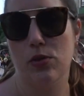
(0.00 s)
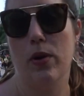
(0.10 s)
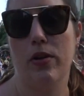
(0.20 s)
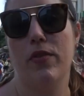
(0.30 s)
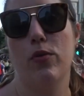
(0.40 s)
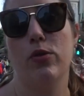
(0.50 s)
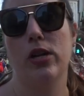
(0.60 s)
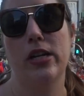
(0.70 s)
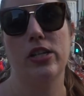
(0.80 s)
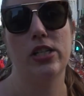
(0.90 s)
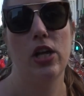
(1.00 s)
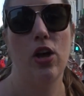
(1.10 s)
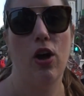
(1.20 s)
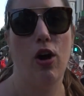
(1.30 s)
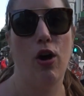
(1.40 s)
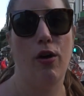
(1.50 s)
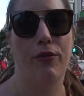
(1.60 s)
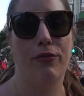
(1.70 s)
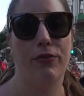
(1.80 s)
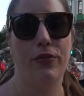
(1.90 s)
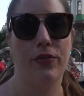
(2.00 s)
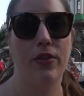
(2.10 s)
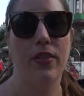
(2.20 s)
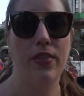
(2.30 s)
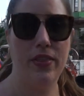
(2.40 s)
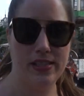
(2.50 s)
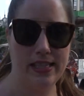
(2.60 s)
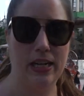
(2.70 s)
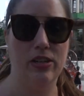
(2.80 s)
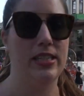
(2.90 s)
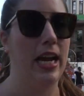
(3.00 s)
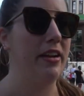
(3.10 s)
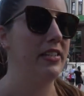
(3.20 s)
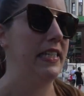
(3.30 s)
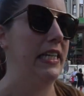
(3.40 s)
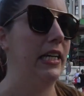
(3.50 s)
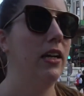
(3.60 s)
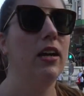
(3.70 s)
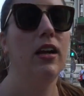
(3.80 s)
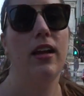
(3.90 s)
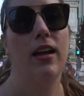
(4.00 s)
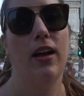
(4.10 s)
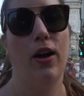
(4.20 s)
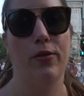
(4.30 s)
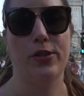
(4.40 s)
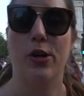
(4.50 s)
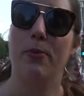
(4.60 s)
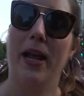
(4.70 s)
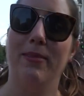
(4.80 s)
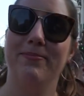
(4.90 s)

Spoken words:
to one of the rulers of the second dynasty of Serbia.